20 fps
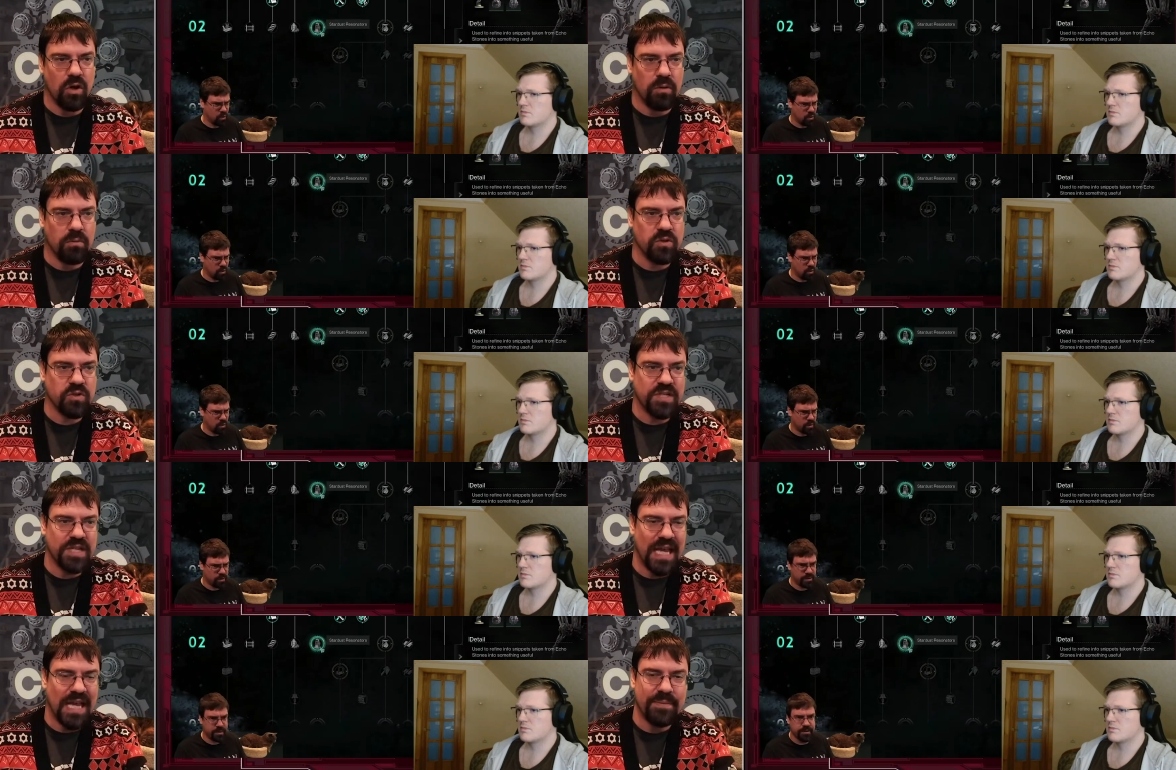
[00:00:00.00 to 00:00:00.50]

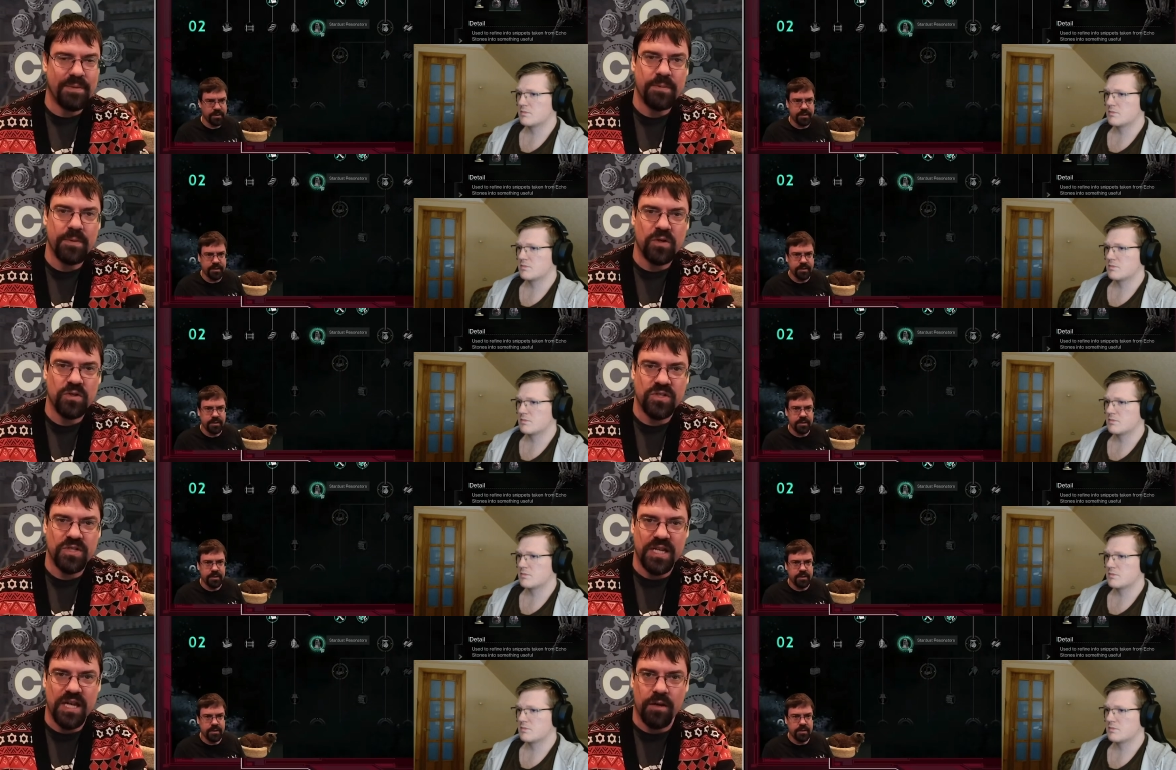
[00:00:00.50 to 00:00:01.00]
Speaker 1: almost
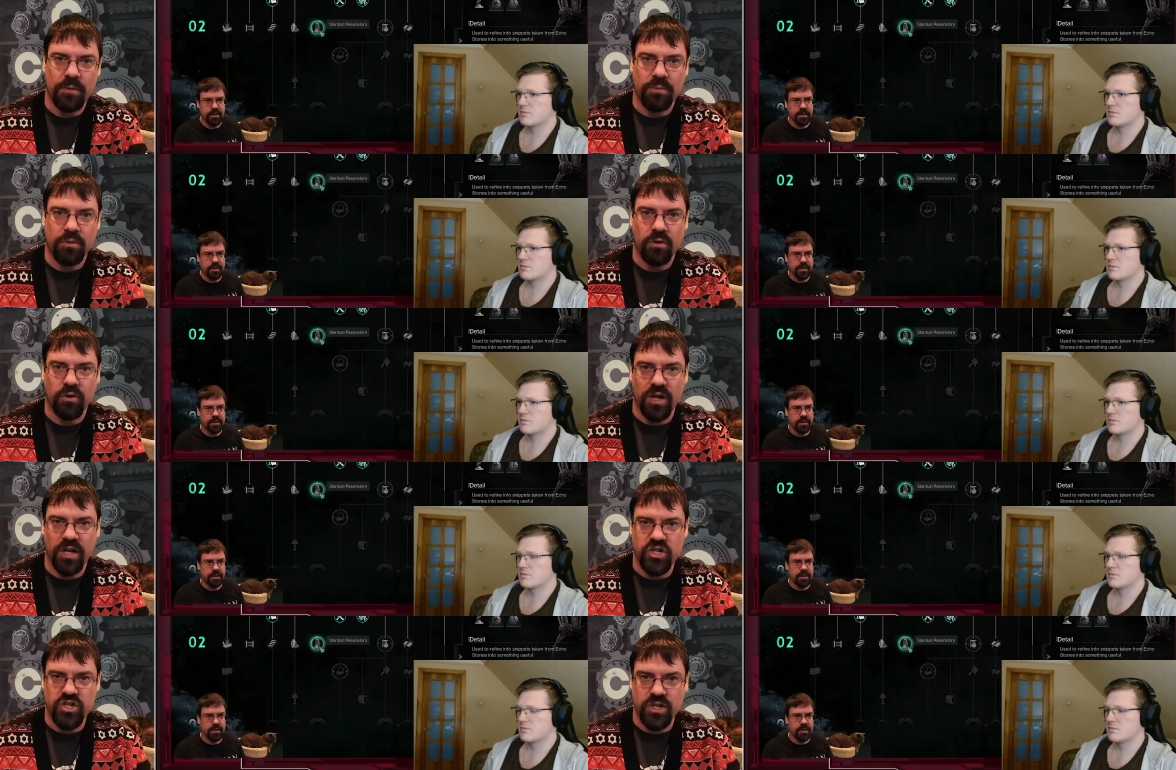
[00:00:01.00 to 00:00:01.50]
MMO style
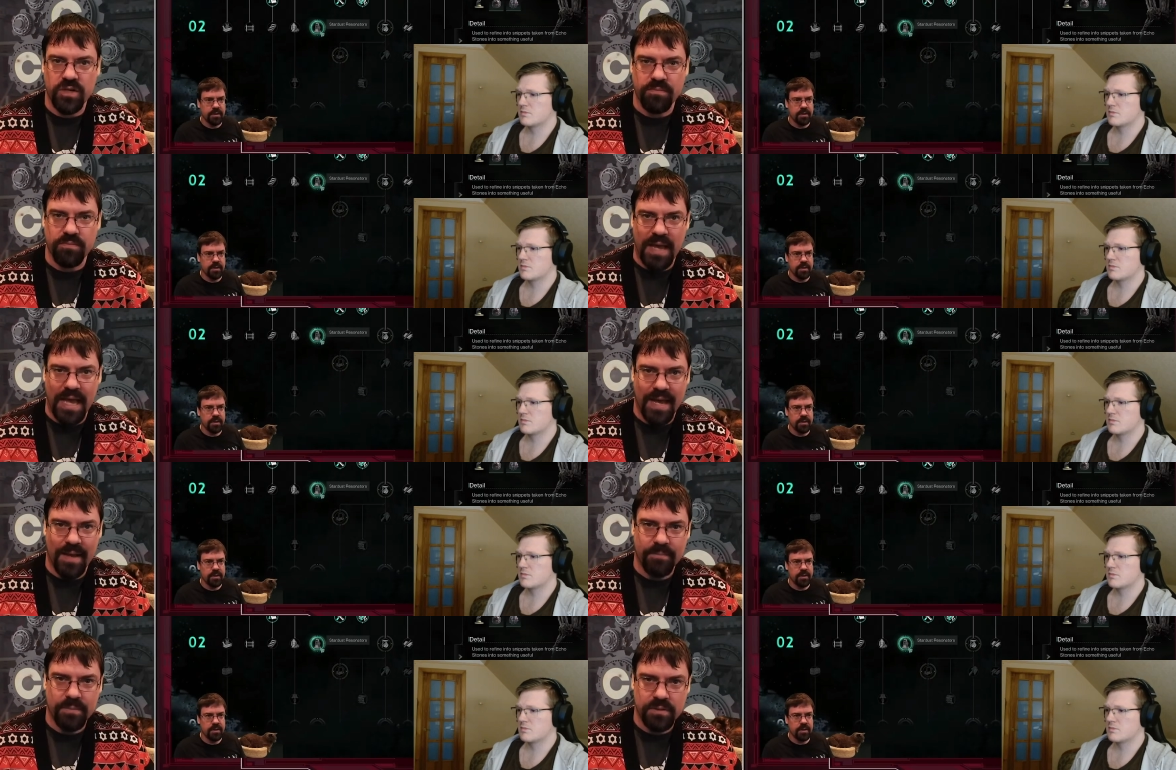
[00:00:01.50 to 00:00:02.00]
progression
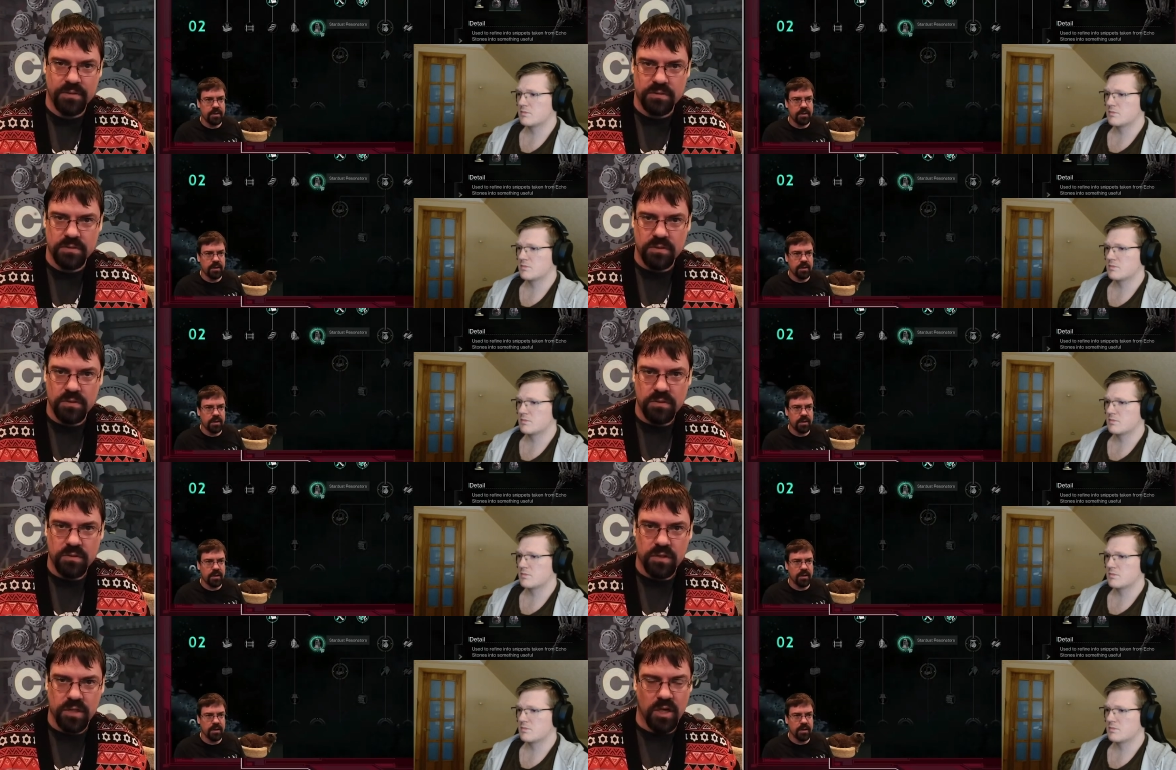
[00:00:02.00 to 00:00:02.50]
map.
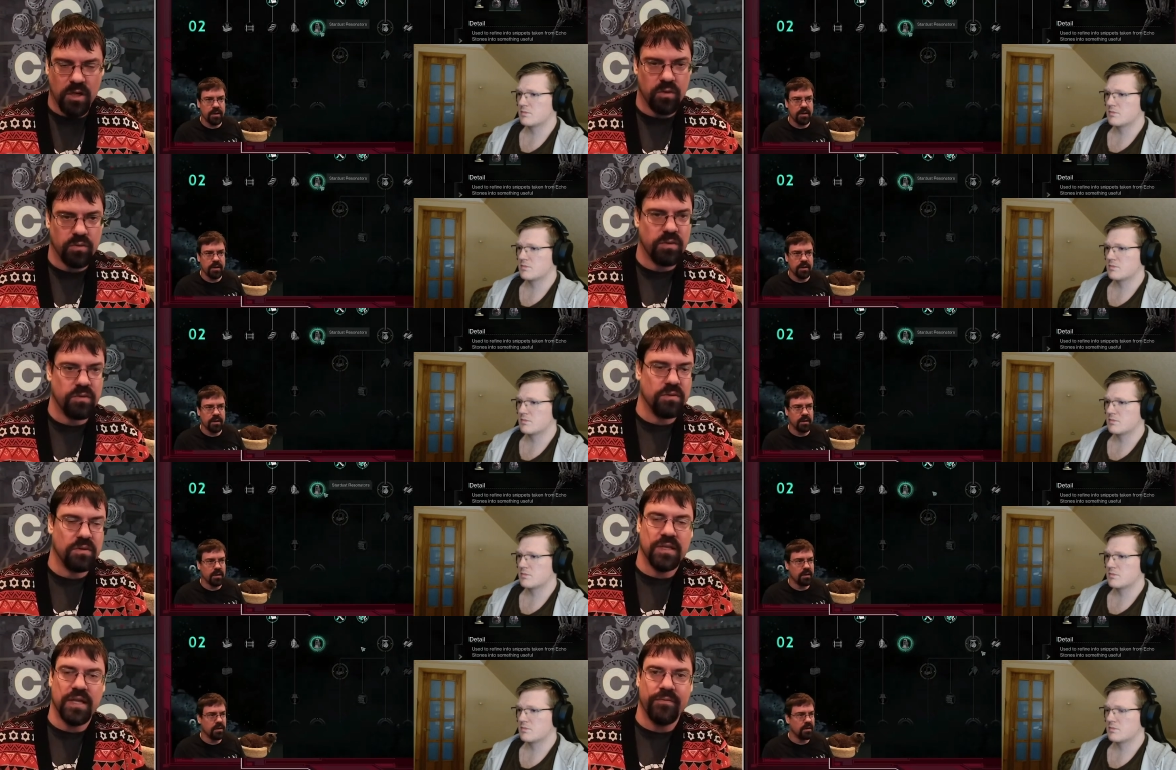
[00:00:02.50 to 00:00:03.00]
You know,
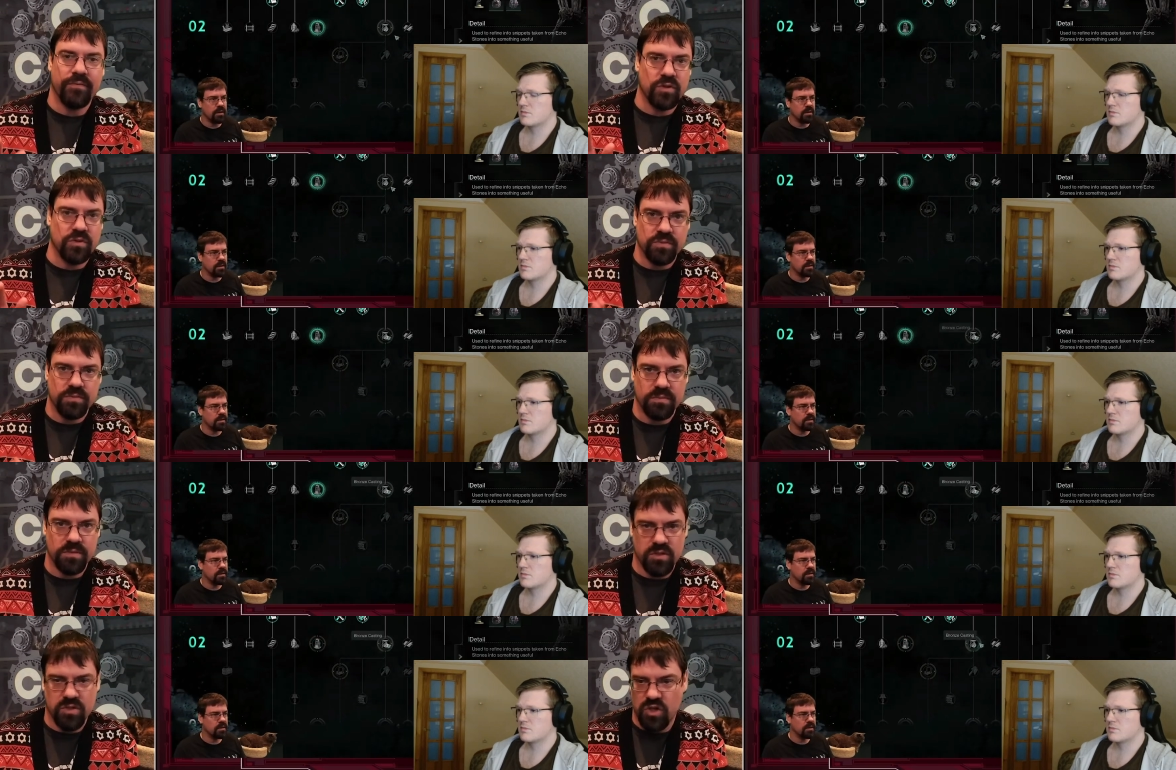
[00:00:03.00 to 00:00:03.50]

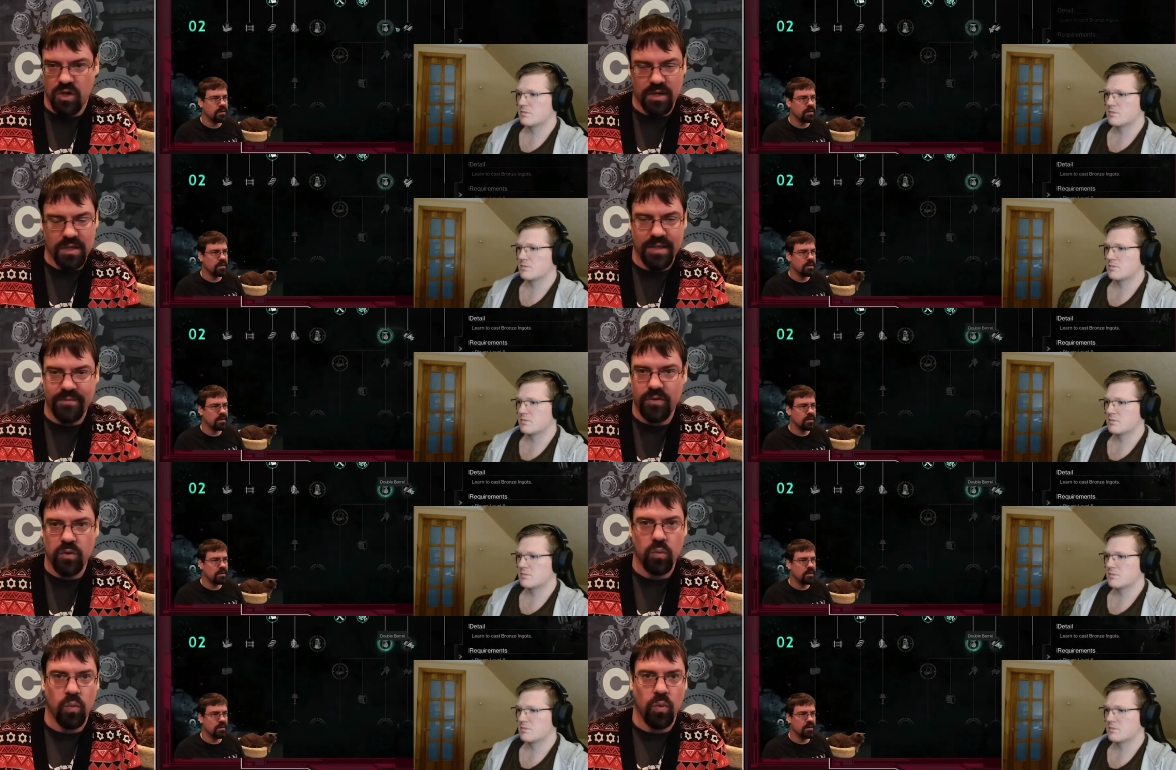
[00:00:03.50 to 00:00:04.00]
level start at level